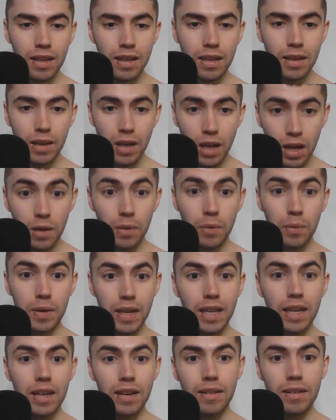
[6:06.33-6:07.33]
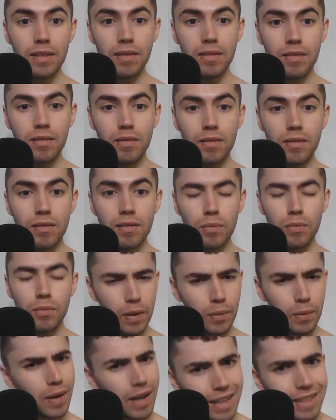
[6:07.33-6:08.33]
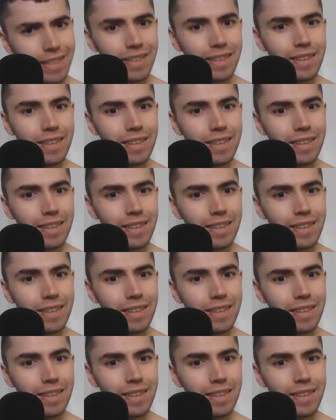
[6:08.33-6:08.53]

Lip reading: No, we didn't. Wait, what?